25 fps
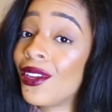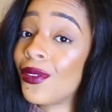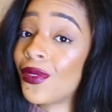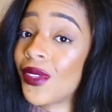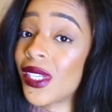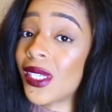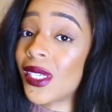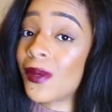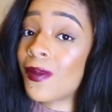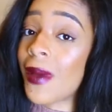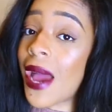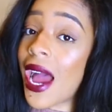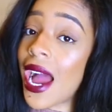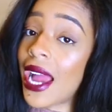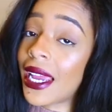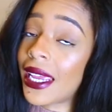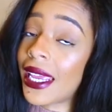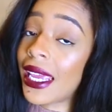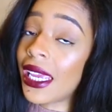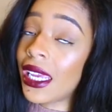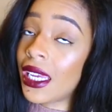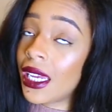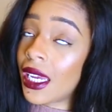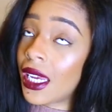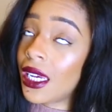Love this
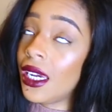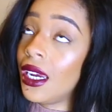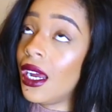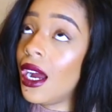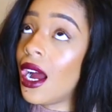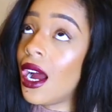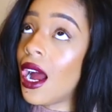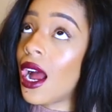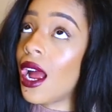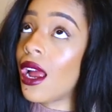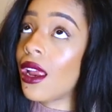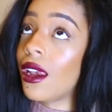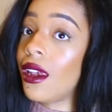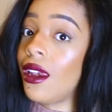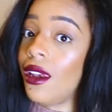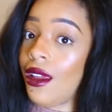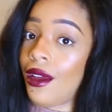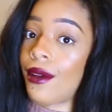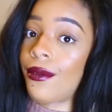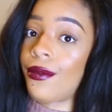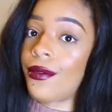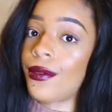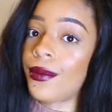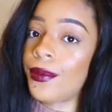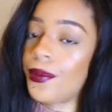bag. In
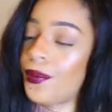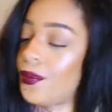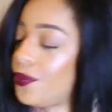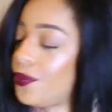love.